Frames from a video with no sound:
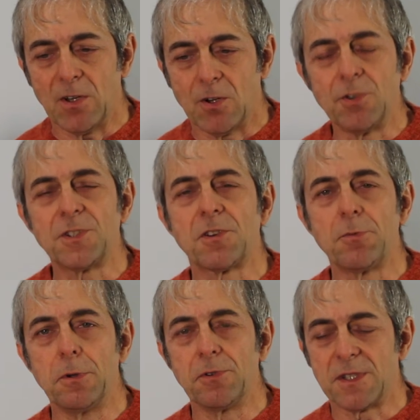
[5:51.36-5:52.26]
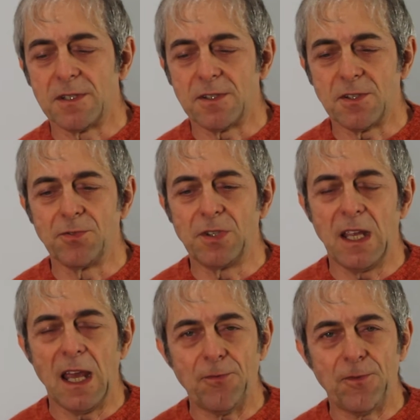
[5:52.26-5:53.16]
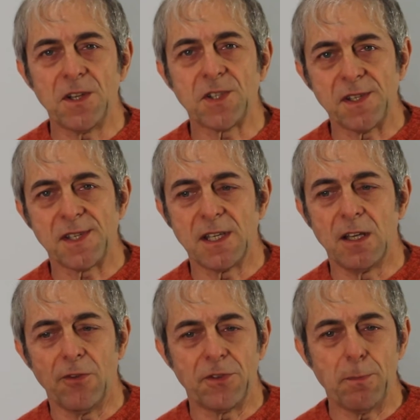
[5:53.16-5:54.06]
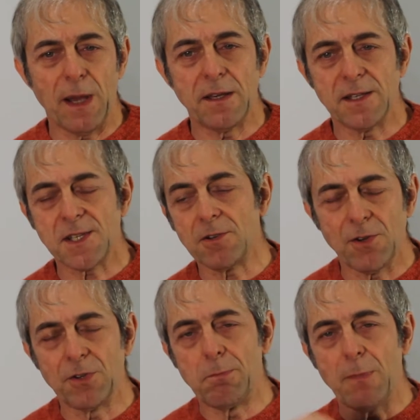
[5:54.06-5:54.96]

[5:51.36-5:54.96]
contribute to the efficiency of the panel. So the